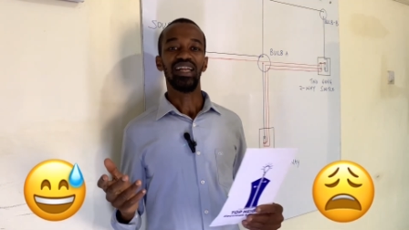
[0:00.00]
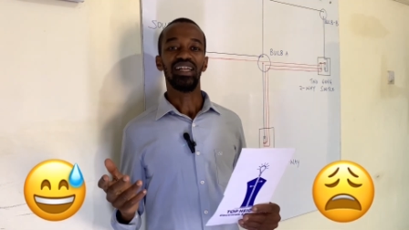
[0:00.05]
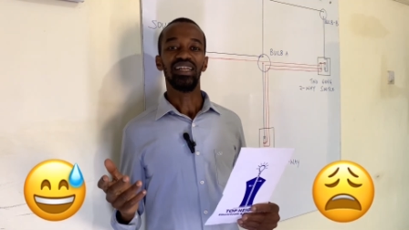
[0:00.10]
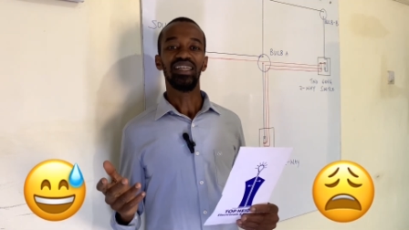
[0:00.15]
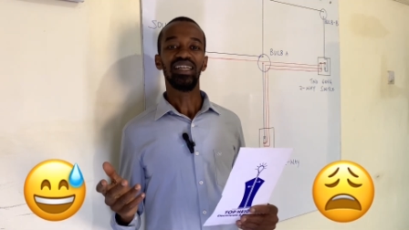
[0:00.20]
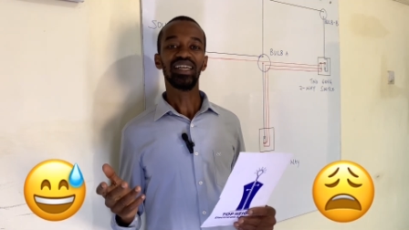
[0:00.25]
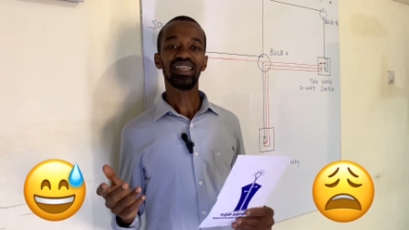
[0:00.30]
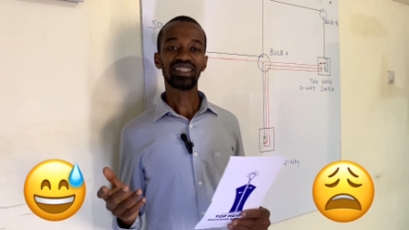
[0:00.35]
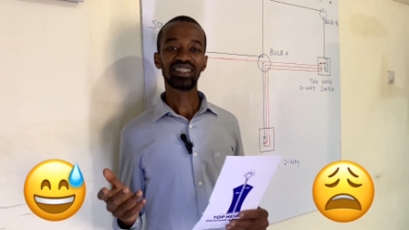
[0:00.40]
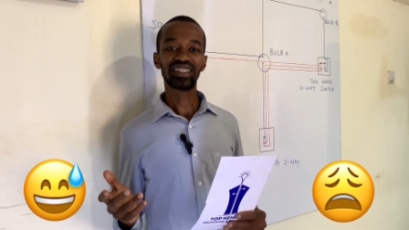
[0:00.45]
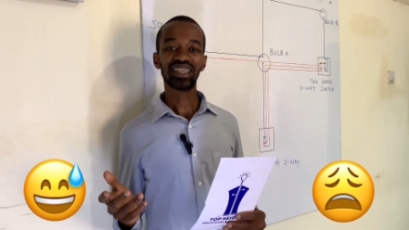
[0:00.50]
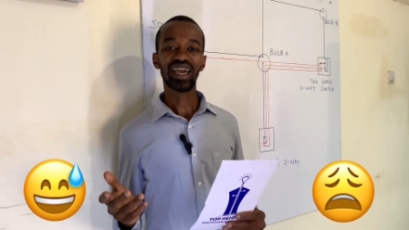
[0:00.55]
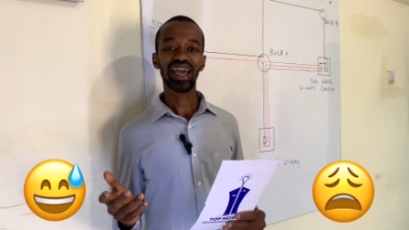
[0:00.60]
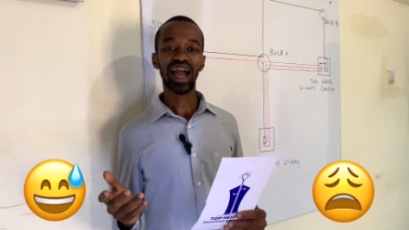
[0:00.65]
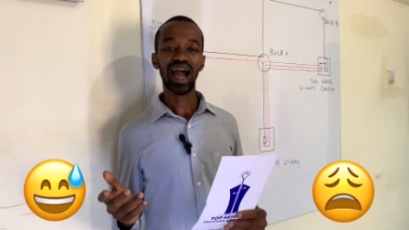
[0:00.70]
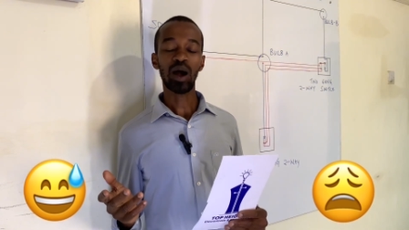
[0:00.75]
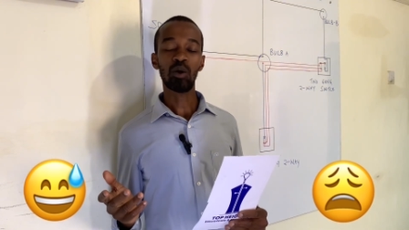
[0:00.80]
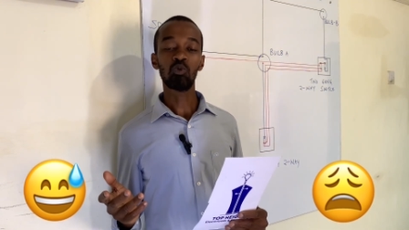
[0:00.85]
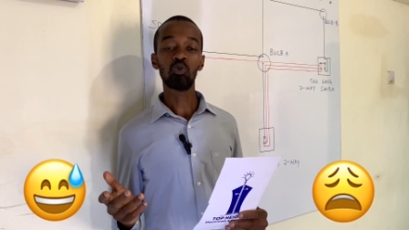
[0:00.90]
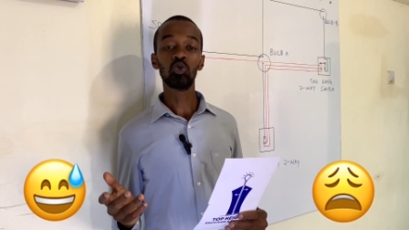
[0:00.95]
let's say
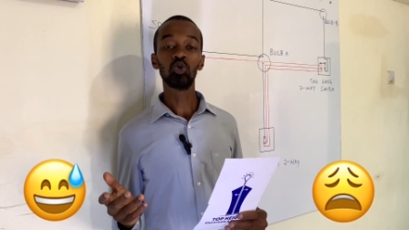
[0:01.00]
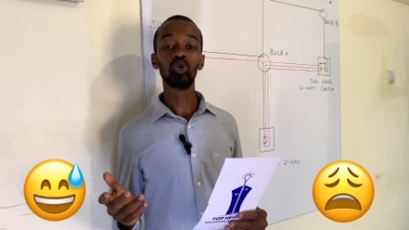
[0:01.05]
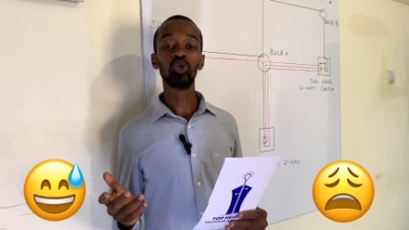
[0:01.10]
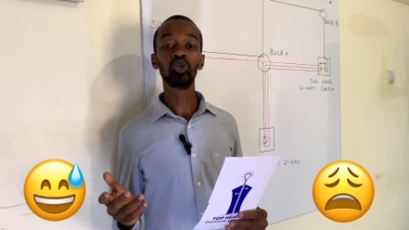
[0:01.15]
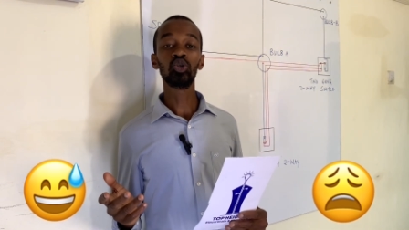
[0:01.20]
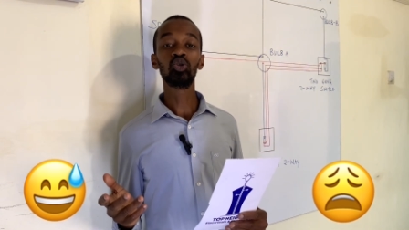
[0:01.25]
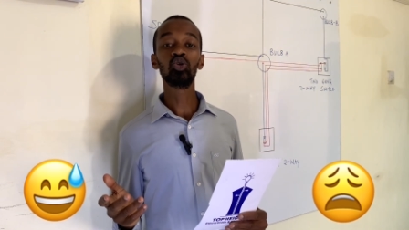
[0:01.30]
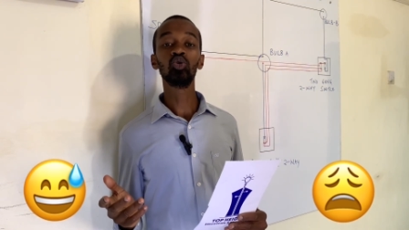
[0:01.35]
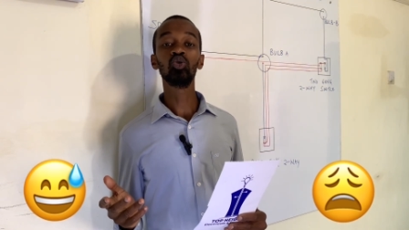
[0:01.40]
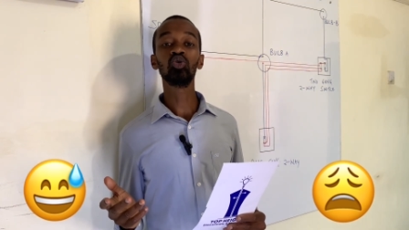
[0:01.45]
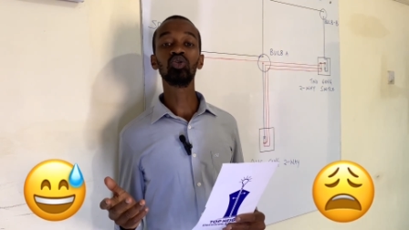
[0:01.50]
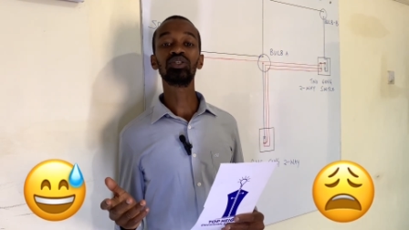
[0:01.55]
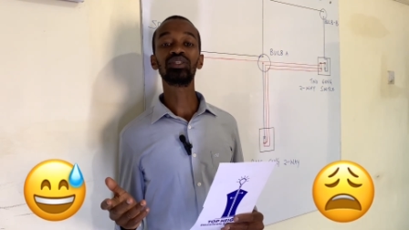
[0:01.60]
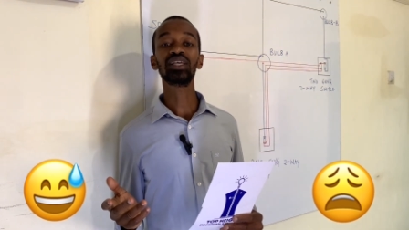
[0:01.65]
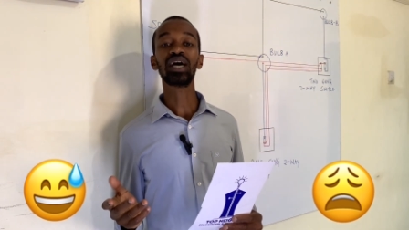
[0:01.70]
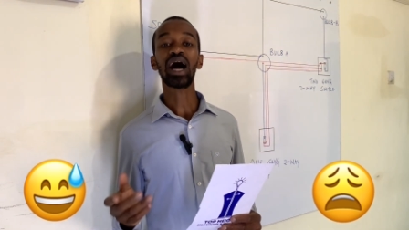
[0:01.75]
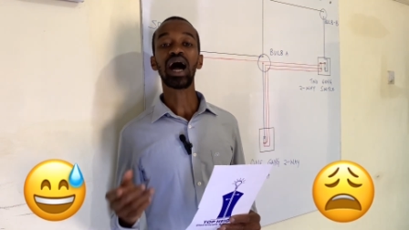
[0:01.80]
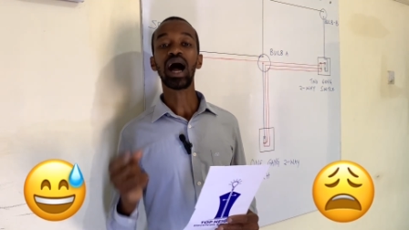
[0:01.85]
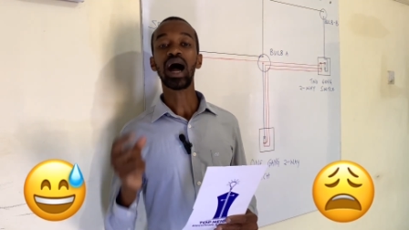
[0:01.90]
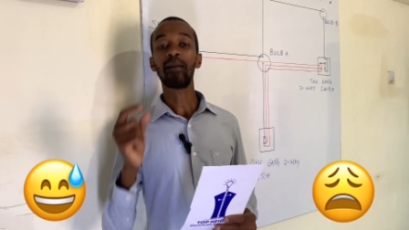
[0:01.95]
I would use
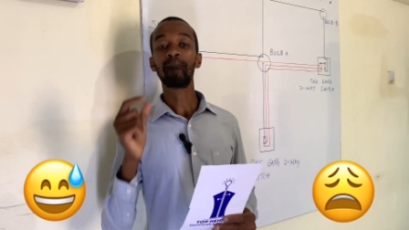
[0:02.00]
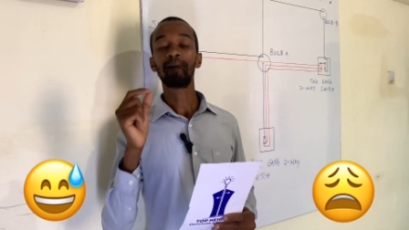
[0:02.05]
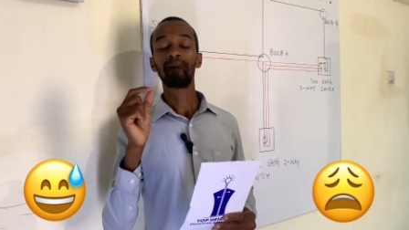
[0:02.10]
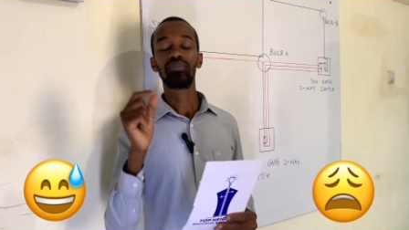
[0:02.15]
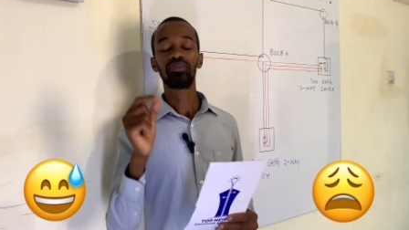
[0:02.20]
a